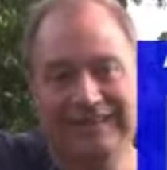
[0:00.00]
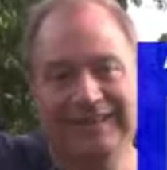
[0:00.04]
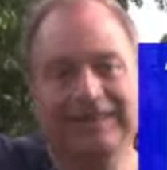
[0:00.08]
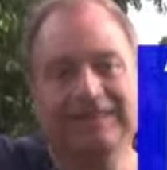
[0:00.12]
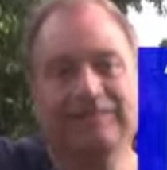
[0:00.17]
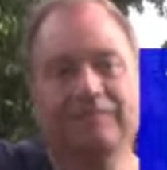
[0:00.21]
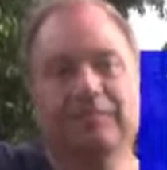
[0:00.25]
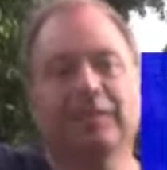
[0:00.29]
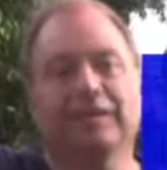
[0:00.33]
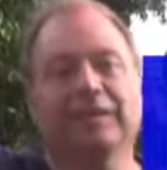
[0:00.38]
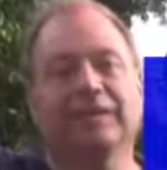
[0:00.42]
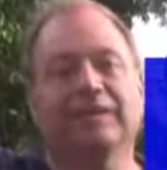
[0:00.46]

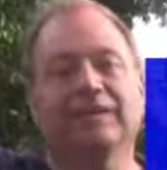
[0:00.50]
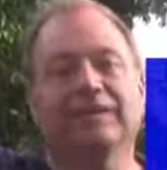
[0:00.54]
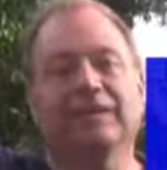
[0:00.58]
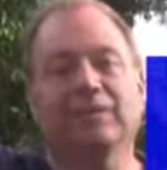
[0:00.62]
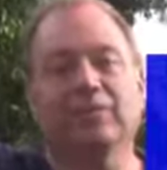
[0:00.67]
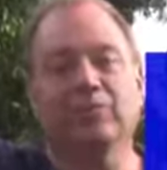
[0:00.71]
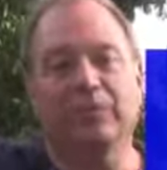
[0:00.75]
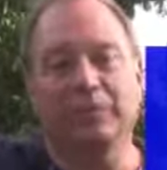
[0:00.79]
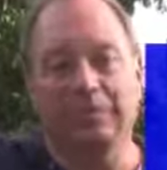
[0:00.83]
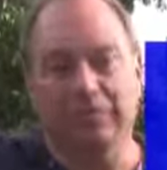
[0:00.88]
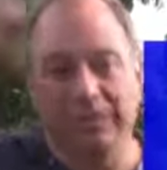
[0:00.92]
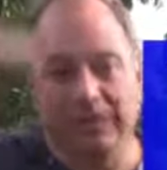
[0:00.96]
but
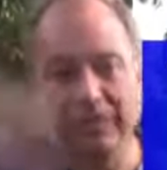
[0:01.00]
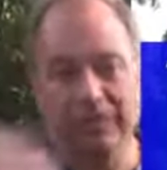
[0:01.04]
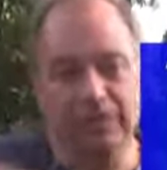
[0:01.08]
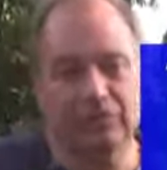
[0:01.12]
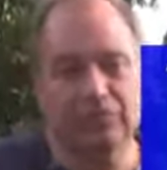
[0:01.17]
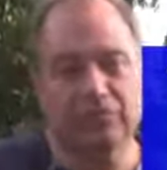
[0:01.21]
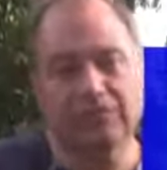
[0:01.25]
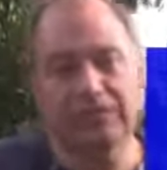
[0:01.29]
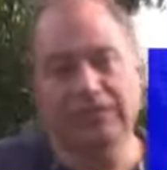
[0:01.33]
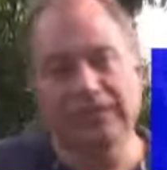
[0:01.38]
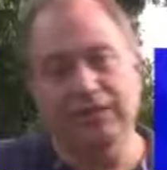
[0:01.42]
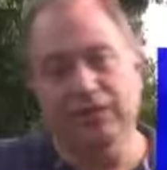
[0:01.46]
we measure
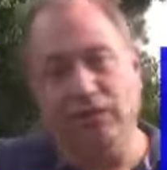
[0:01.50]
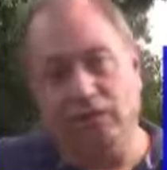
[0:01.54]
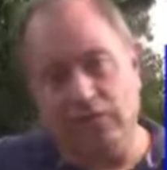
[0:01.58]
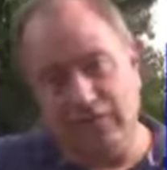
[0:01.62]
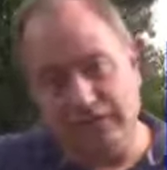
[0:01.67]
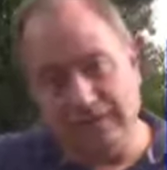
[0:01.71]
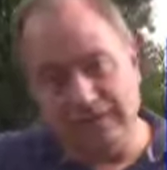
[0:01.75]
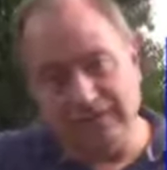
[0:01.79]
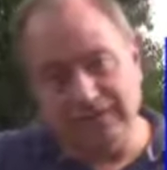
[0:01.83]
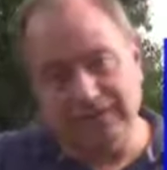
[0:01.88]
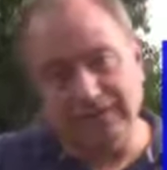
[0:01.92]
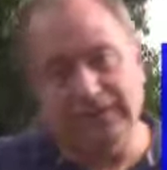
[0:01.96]
the
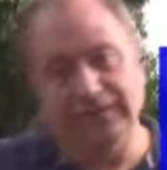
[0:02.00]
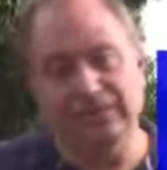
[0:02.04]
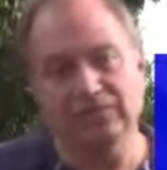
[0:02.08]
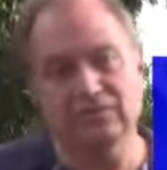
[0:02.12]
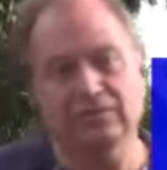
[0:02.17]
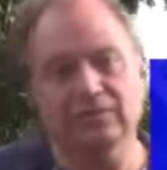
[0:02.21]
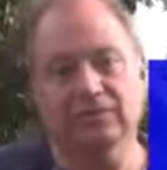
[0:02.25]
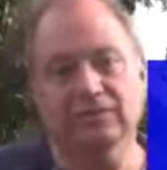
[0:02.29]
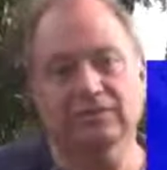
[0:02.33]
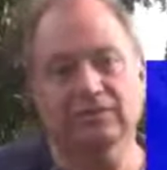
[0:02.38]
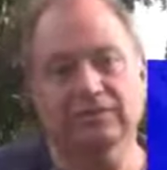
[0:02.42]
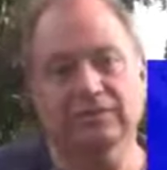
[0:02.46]

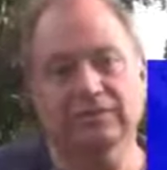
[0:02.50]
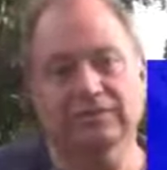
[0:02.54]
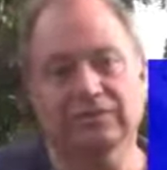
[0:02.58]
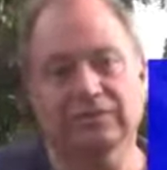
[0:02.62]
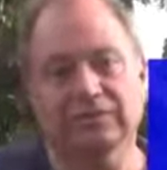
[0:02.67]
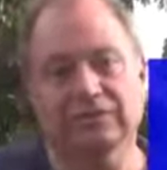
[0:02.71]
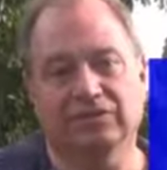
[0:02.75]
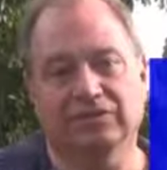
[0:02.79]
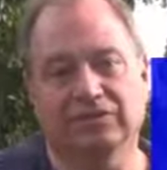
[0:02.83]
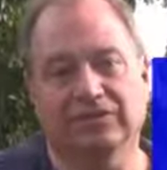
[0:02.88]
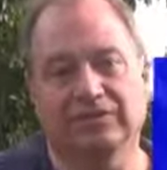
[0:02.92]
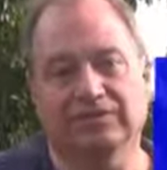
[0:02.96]
organizational
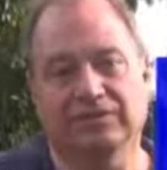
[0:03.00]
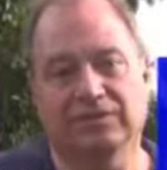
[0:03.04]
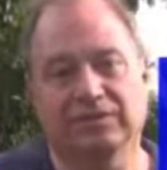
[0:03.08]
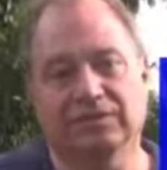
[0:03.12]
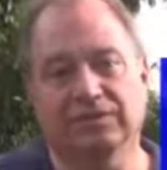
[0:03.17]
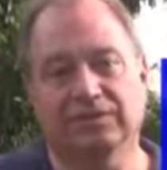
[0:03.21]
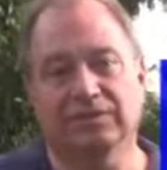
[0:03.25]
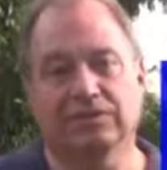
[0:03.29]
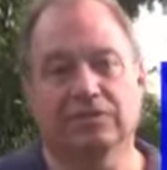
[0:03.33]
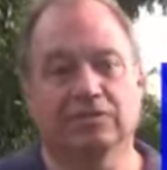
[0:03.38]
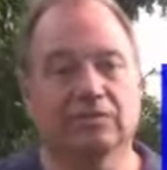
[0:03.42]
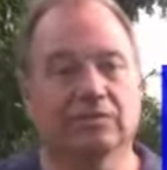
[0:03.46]
achievements
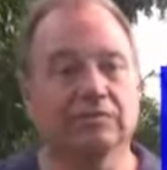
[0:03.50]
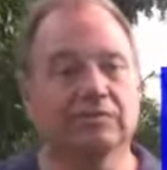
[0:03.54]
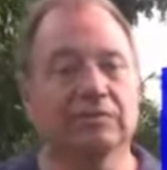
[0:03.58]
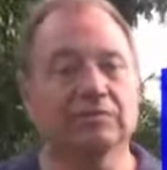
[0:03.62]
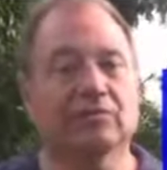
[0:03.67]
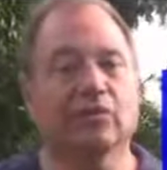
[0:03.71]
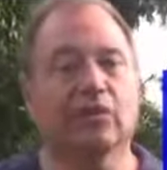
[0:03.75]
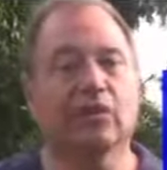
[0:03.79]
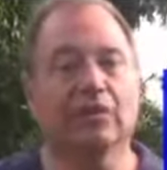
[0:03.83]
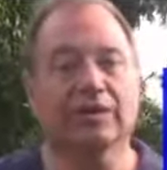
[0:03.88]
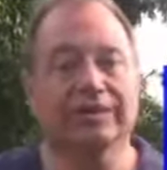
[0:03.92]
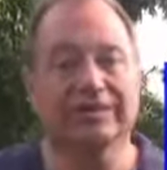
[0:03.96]
in terms of
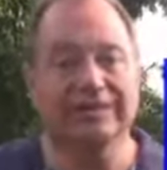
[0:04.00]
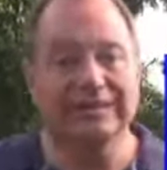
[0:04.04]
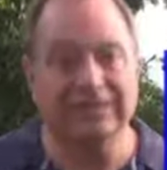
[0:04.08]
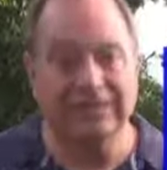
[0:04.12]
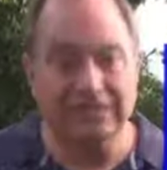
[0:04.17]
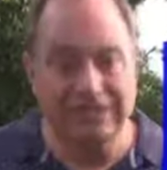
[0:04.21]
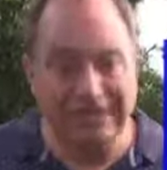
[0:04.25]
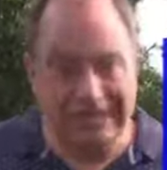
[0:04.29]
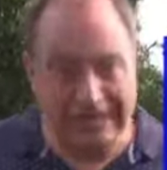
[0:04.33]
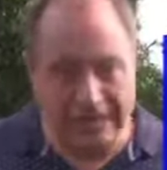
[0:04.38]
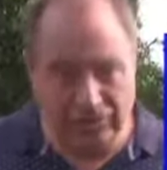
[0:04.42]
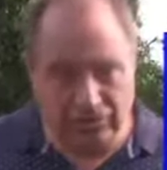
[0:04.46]

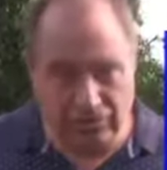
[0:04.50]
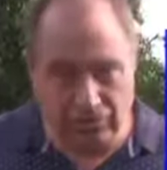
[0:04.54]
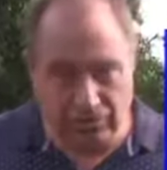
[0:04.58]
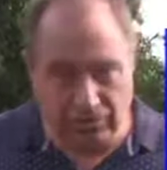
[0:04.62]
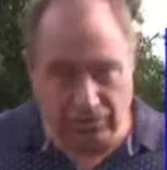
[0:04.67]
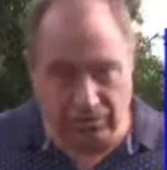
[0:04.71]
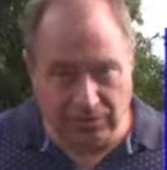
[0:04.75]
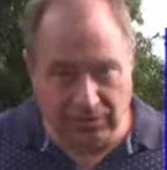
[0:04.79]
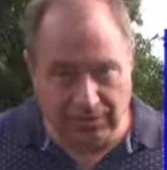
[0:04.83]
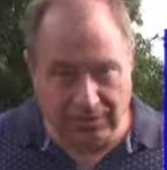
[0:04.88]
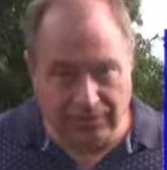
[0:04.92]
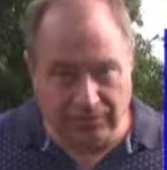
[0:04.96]
organizational
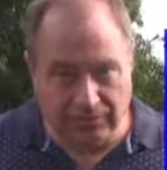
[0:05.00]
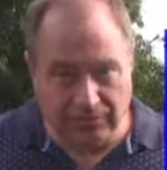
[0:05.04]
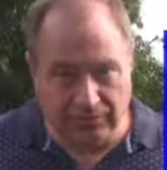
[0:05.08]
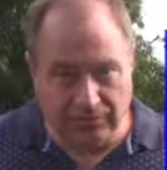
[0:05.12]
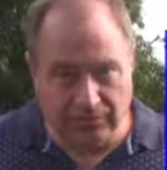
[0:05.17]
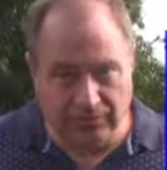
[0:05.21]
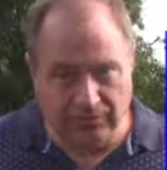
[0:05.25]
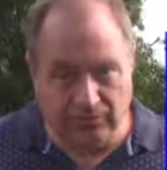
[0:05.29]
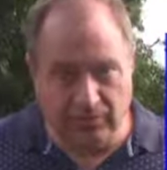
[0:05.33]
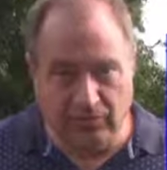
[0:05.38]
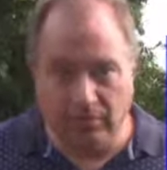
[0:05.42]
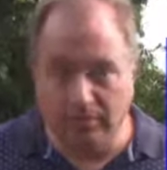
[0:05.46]
level
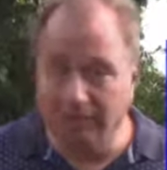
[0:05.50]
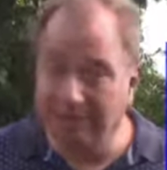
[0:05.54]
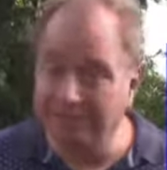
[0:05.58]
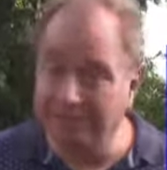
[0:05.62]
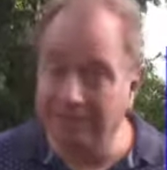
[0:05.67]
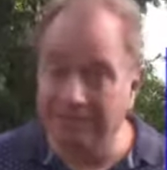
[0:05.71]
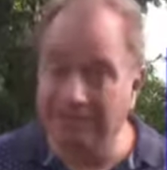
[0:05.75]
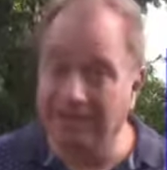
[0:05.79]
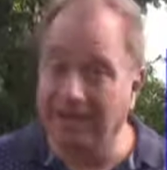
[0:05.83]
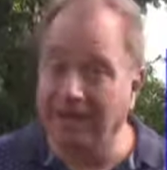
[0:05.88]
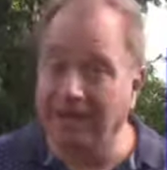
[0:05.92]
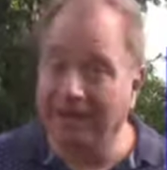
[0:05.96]
performance,
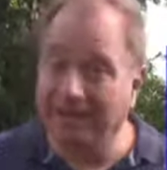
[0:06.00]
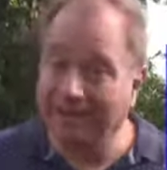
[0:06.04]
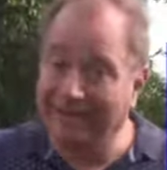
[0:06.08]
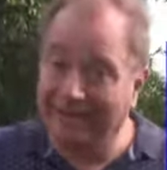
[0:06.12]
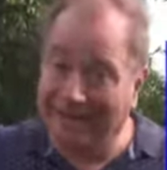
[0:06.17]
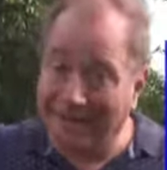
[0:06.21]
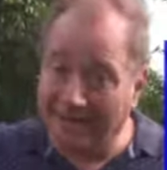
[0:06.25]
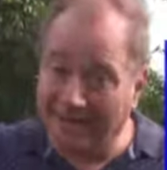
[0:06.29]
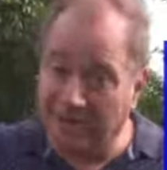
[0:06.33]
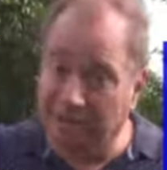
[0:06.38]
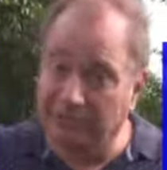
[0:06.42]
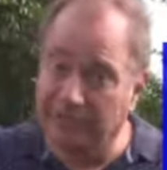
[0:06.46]
not in the
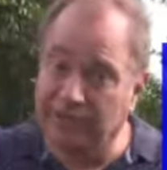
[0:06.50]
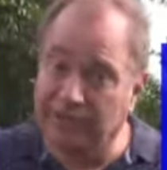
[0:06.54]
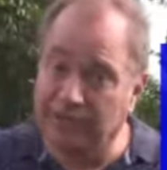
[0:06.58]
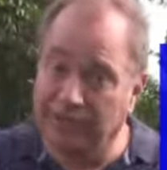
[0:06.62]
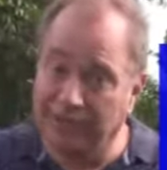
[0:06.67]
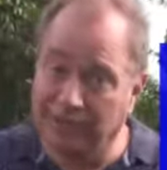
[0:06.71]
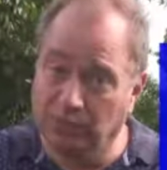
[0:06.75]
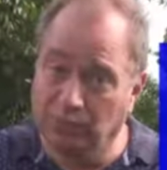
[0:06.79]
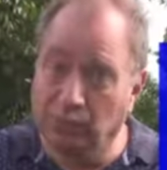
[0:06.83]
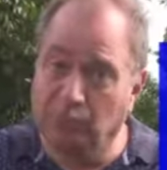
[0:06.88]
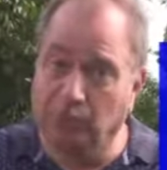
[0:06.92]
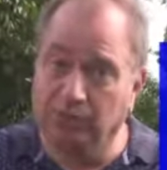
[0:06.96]

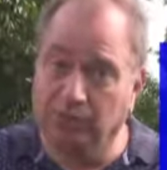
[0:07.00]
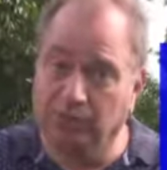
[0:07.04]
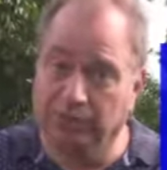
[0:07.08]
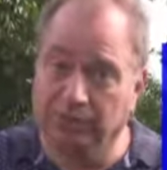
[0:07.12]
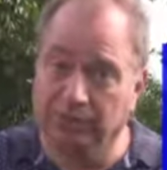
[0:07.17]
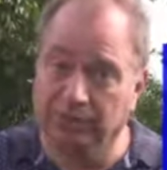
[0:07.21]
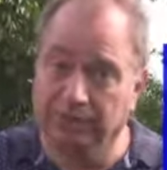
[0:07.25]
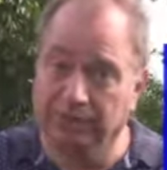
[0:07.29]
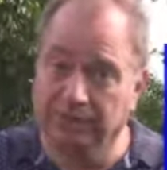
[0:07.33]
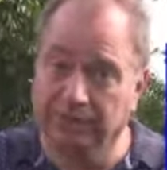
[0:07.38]
outside world.